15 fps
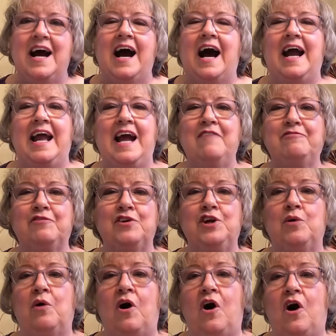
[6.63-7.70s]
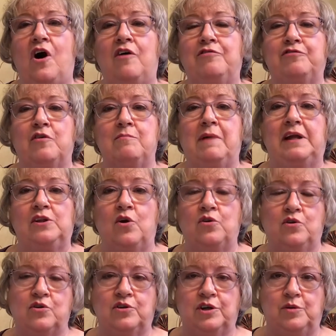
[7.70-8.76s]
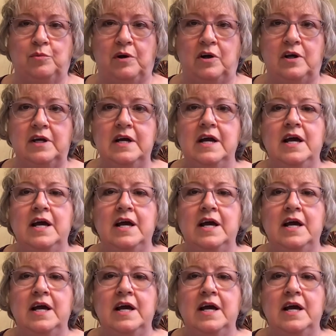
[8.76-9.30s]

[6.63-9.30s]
I have for you a haul from my local Goodwill,